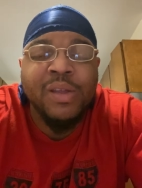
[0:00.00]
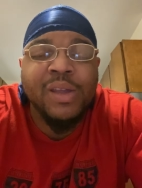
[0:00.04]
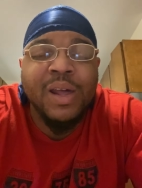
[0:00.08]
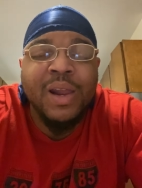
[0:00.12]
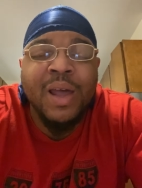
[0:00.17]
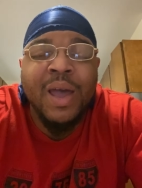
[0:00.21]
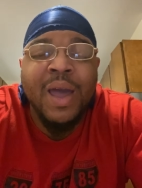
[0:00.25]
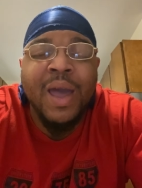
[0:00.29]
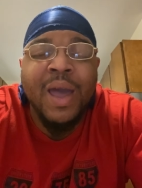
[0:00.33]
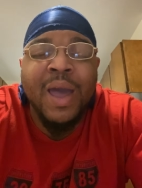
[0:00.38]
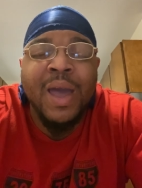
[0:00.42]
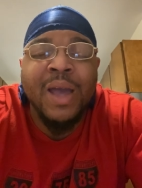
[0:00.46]
God,
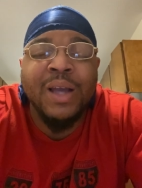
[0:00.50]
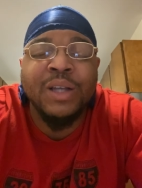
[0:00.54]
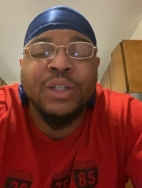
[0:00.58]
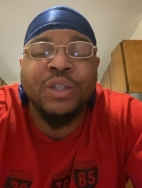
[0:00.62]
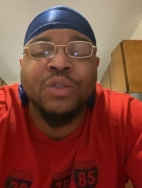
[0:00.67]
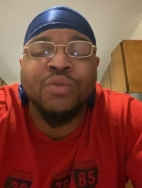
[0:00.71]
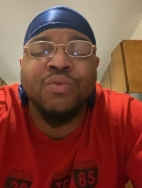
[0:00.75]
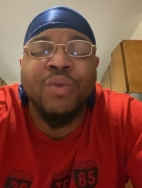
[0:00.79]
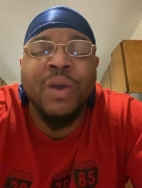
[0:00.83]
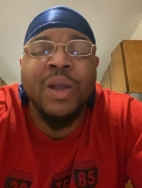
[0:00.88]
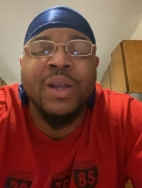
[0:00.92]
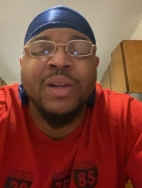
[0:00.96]
I ask
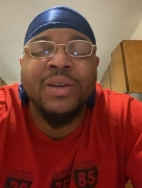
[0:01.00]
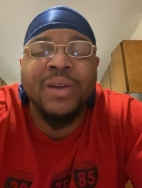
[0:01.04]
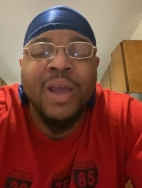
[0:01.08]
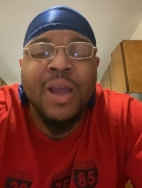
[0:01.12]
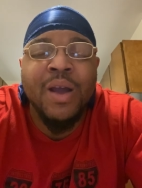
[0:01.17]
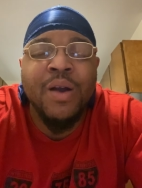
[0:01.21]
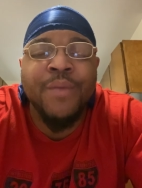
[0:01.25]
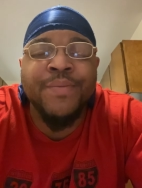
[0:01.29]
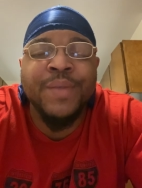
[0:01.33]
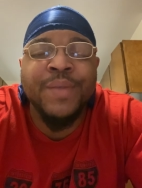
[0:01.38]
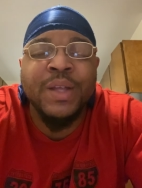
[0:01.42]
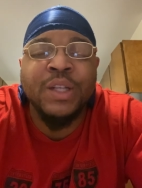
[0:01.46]
right
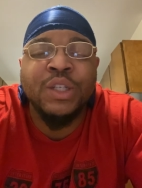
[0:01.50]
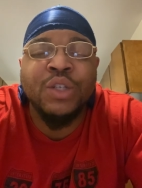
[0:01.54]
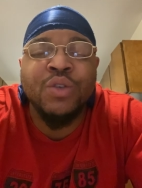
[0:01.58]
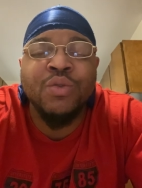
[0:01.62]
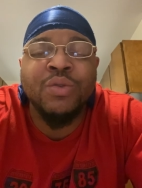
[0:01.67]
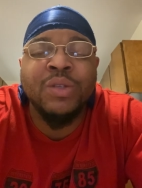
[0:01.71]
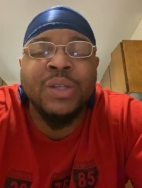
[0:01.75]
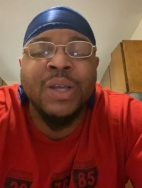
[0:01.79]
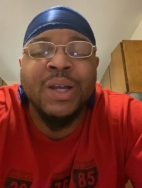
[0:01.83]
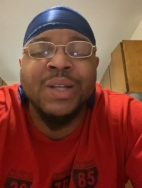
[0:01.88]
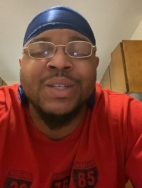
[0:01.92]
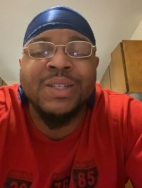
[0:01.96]
now that you
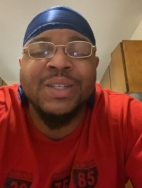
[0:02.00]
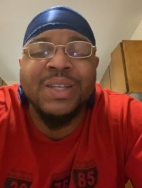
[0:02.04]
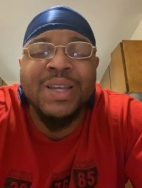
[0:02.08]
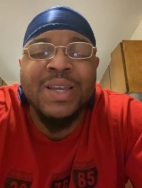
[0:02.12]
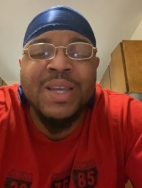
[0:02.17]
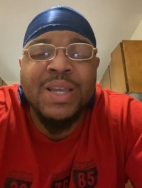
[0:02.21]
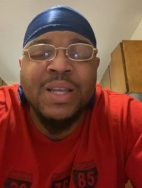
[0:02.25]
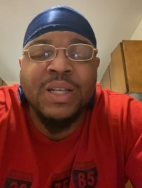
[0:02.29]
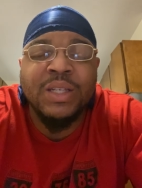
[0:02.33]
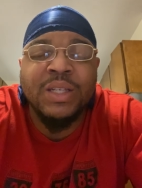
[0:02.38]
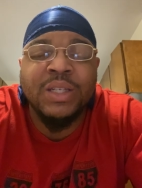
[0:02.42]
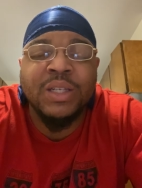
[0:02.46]
touch
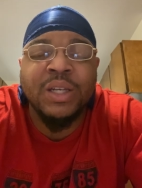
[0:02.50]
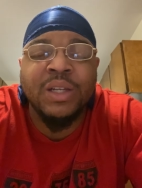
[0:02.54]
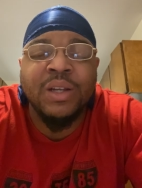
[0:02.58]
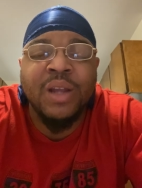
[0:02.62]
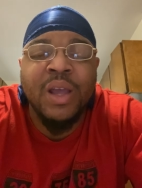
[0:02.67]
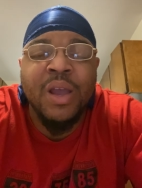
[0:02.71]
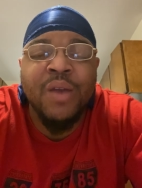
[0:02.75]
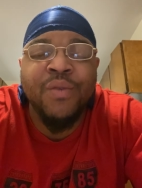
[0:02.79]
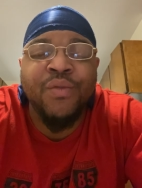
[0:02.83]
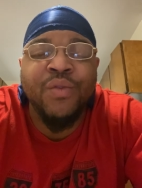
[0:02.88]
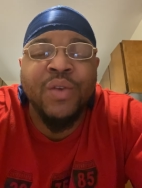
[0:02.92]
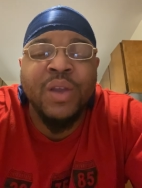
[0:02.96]
each and
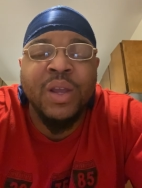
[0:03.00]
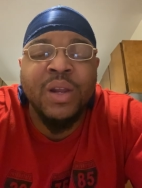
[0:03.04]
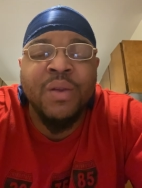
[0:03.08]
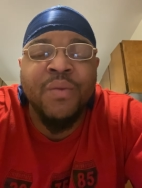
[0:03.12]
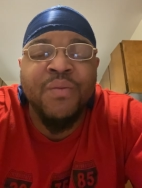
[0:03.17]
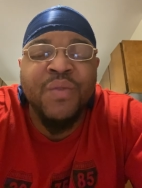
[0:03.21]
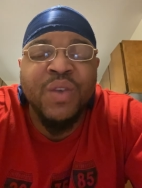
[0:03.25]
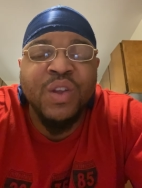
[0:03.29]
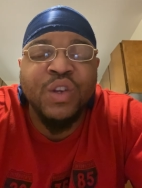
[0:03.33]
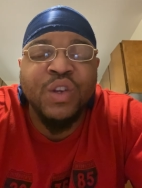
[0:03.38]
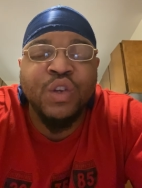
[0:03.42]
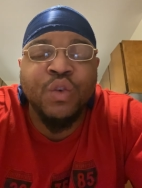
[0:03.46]
every
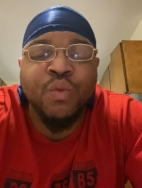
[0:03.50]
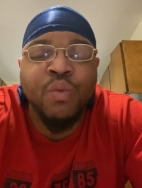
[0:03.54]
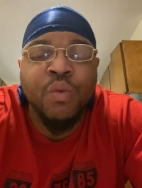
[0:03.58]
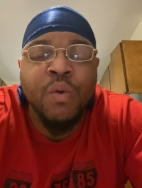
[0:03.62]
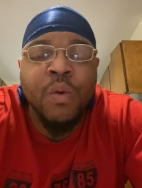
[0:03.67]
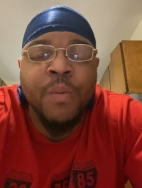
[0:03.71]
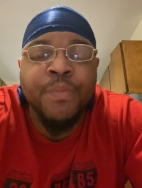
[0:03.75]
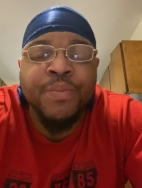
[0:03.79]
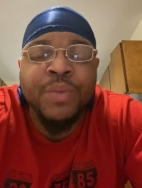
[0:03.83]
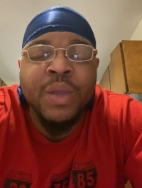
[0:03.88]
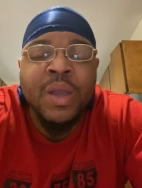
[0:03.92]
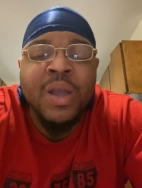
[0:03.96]
individual